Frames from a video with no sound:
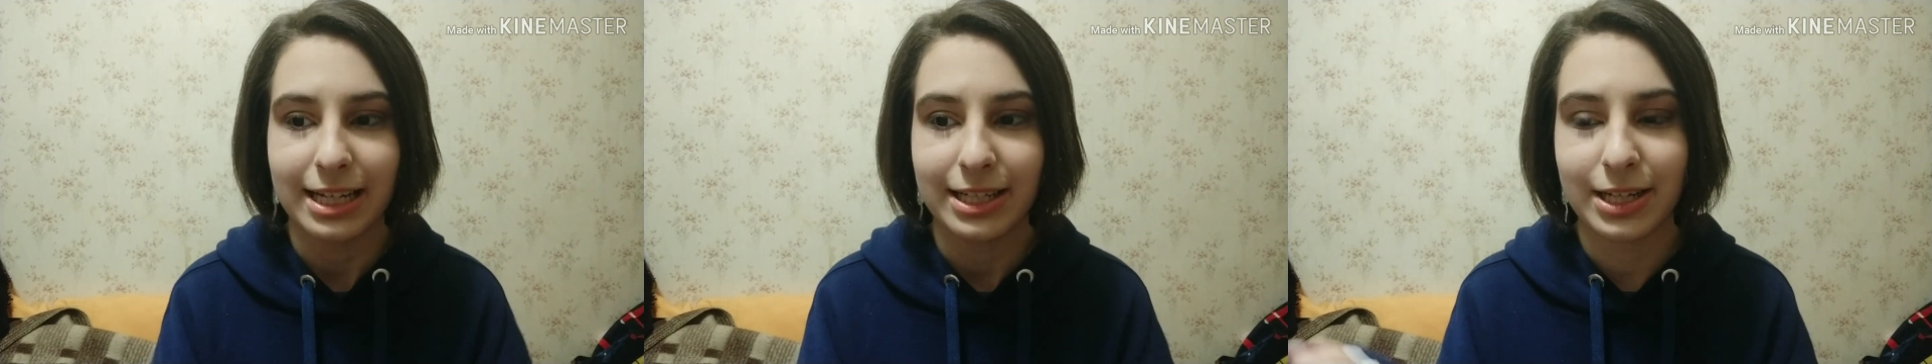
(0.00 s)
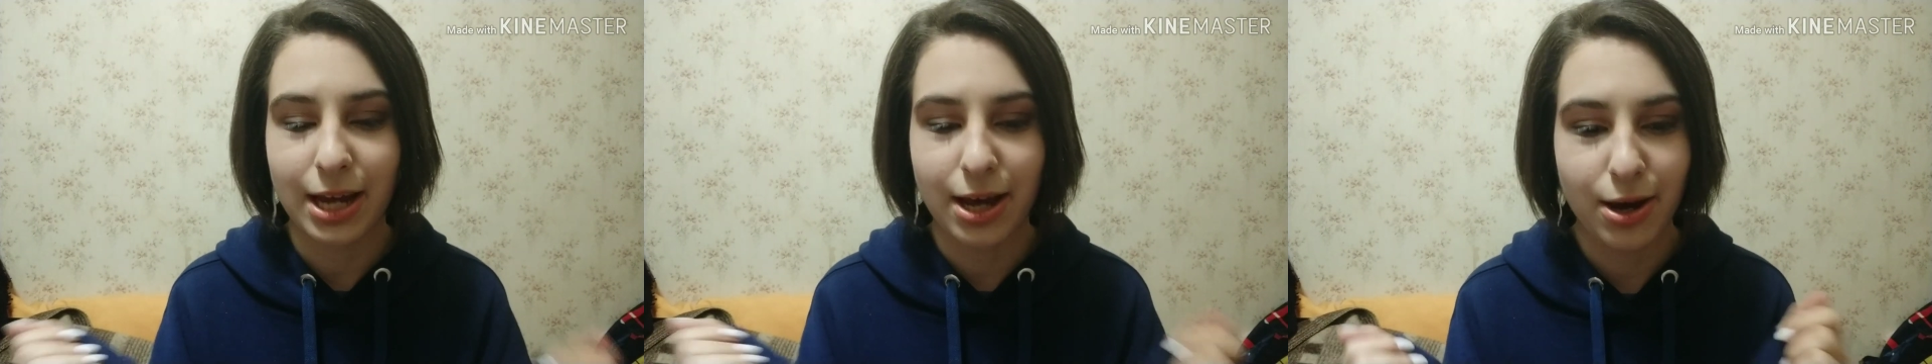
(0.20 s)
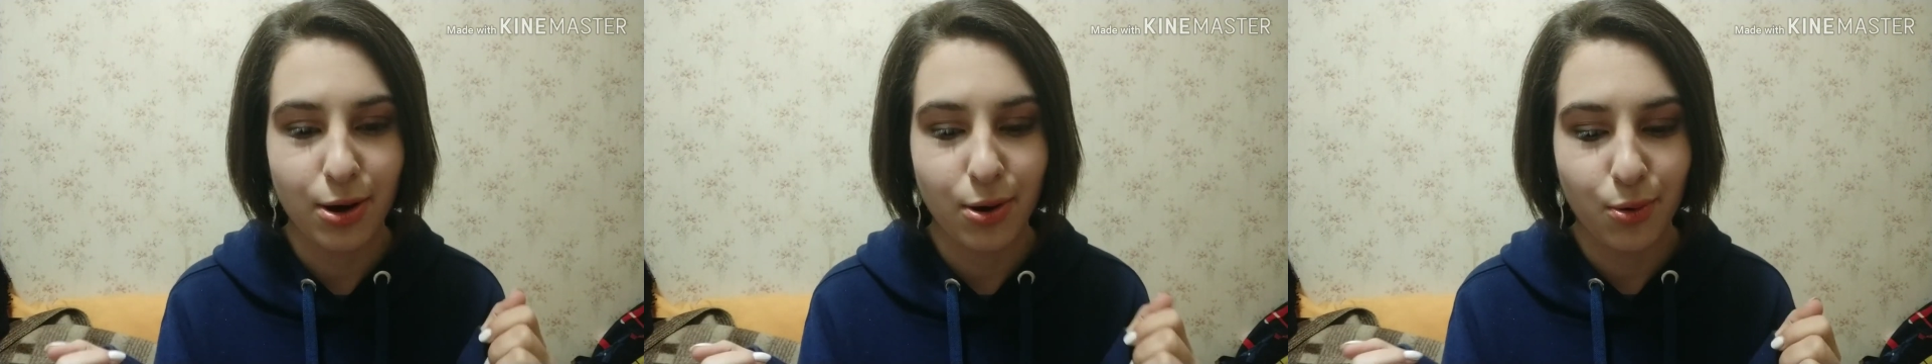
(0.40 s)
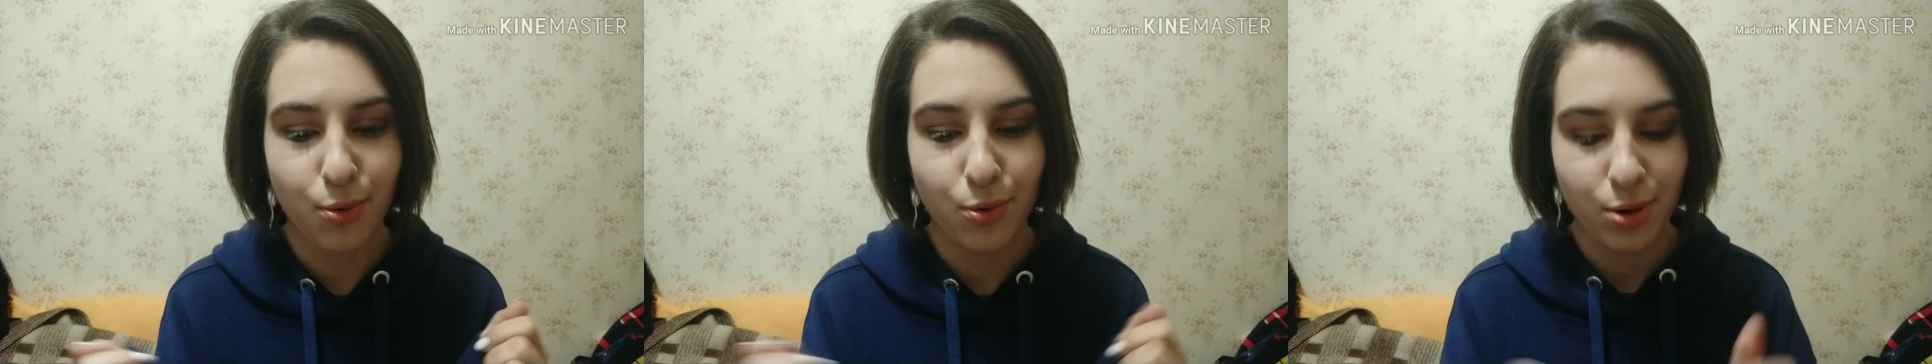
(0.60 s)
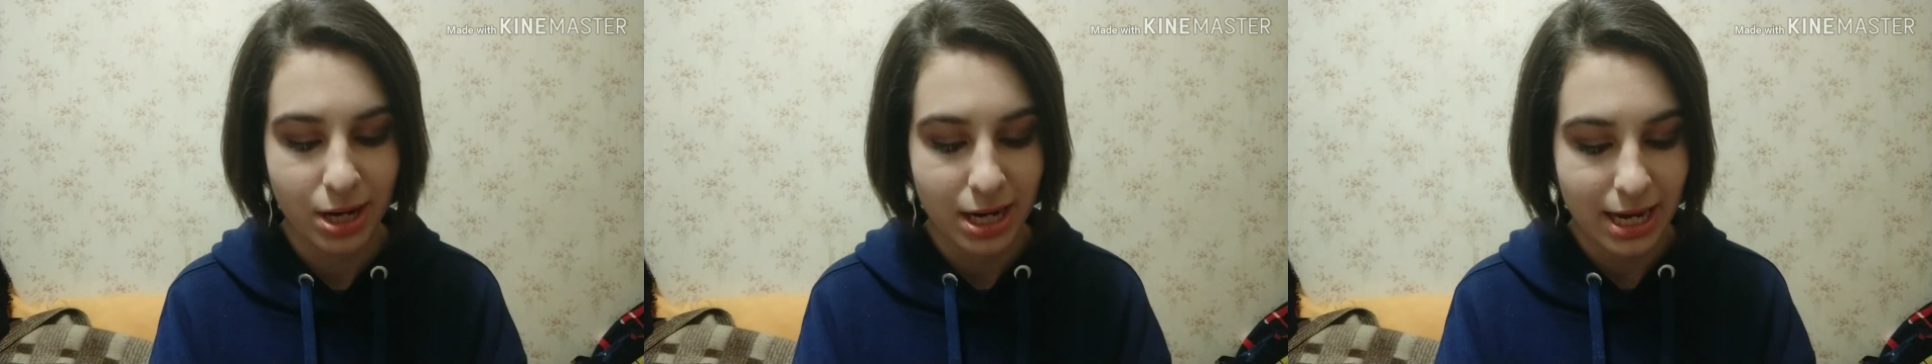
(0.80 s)

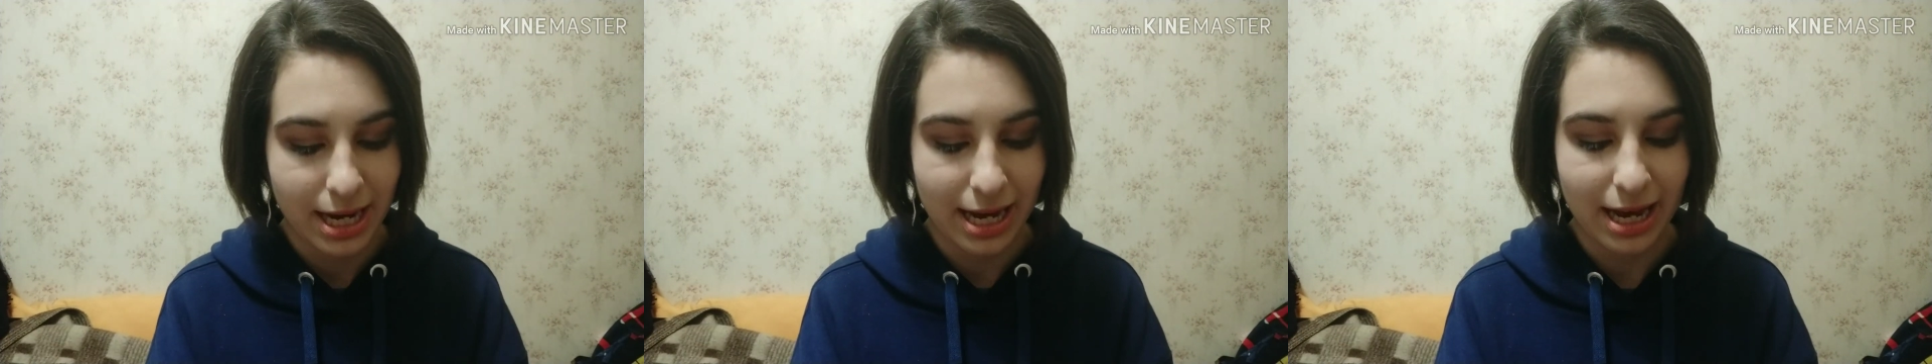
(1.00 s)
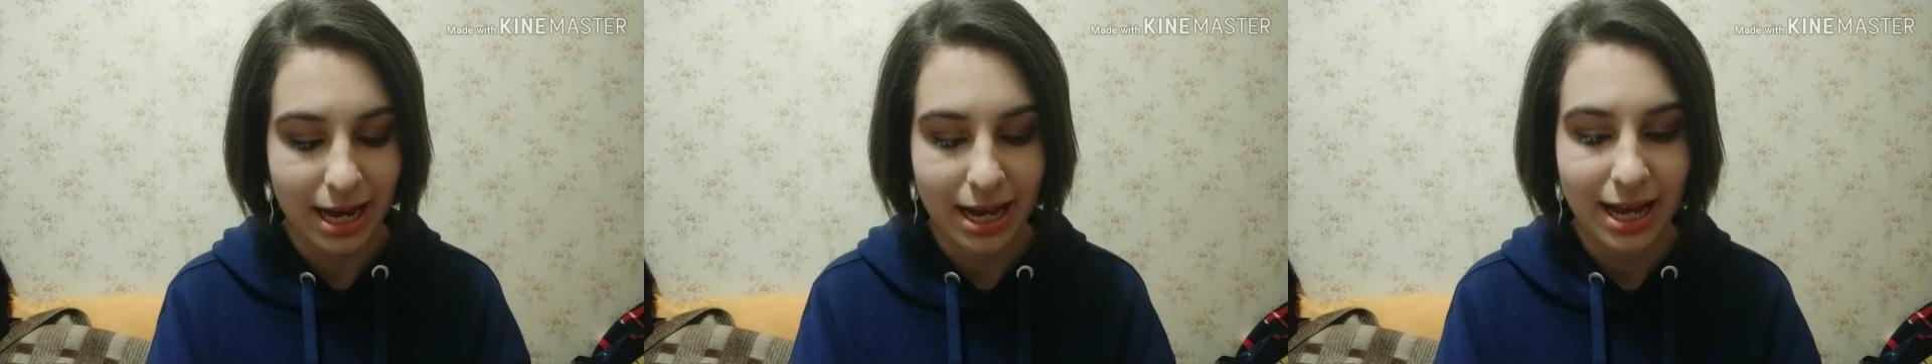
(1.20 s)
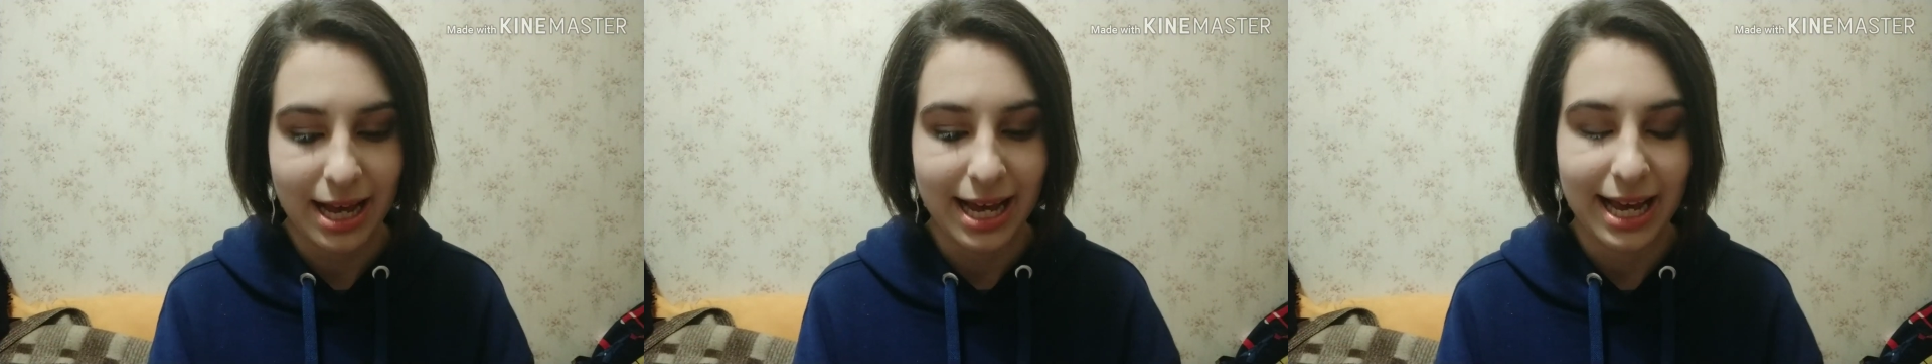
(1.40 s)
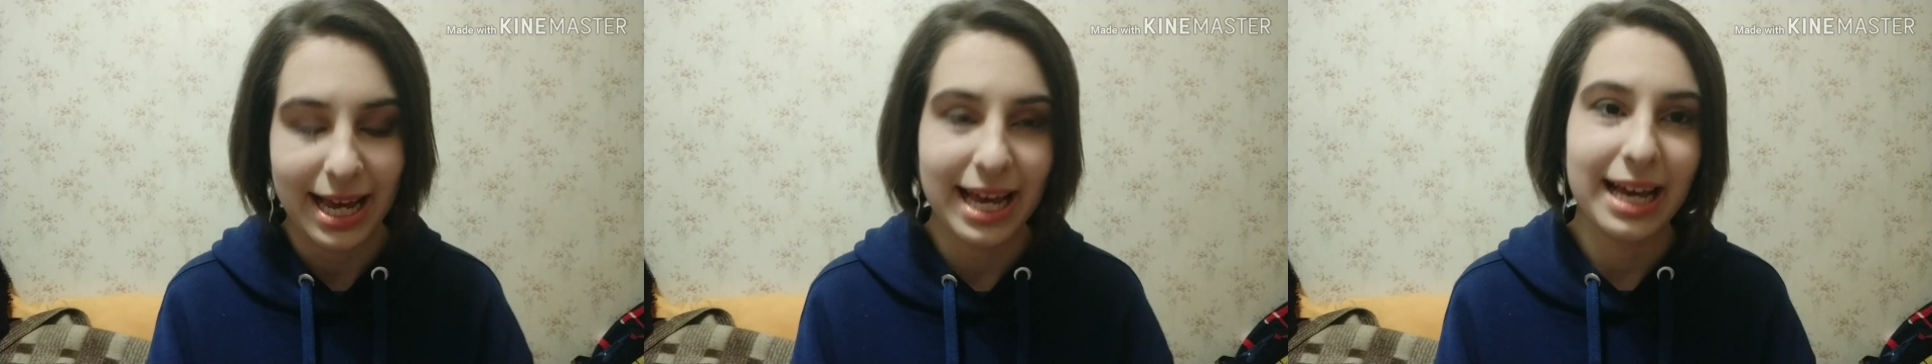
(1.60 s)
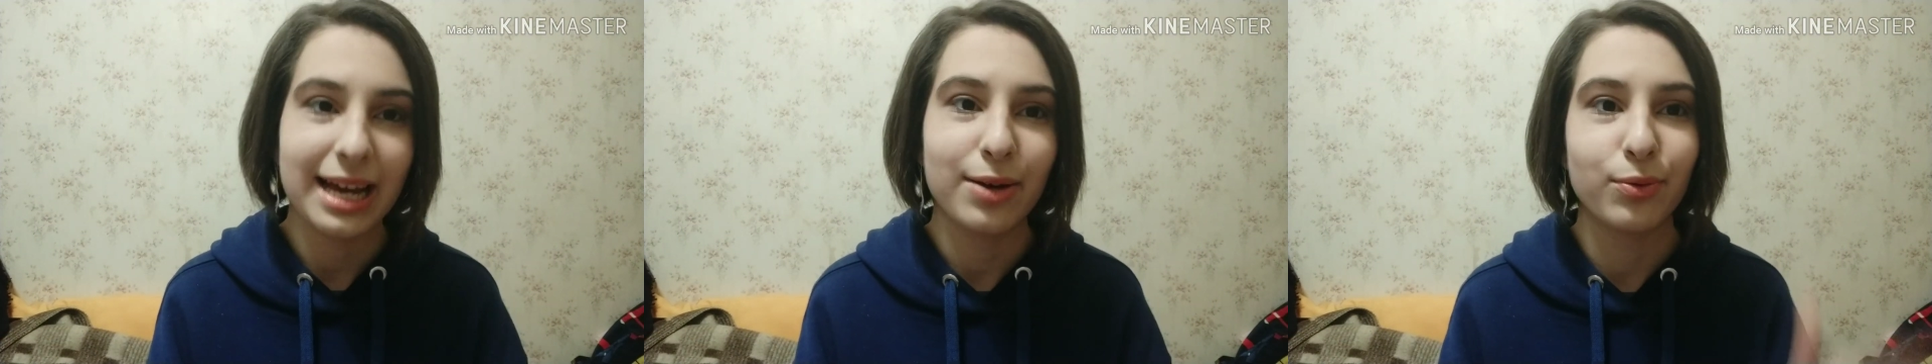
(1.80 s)
So
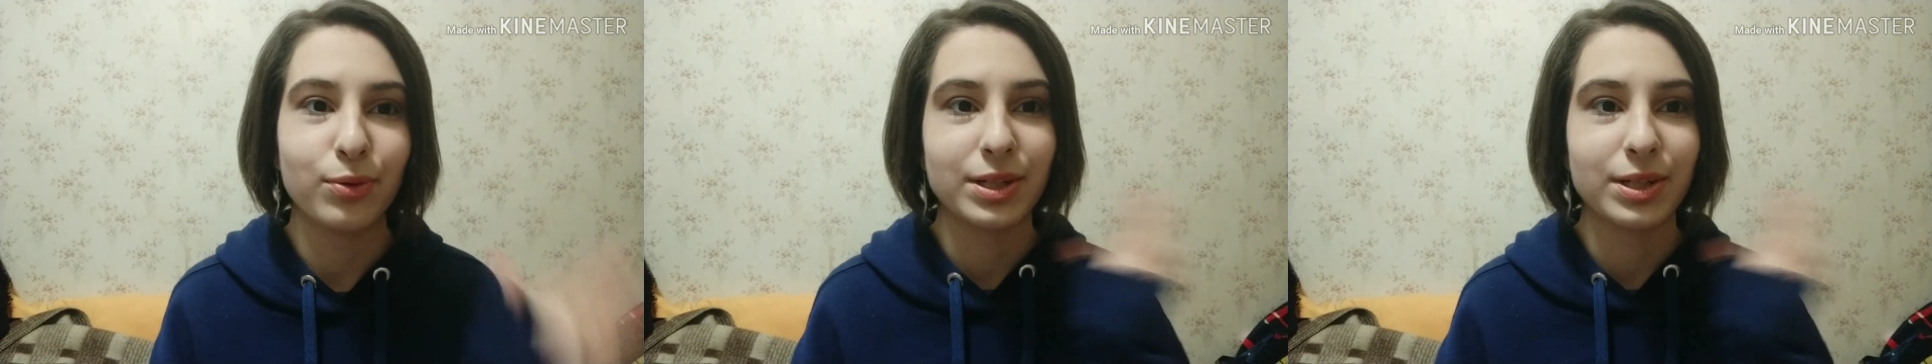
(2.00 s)
it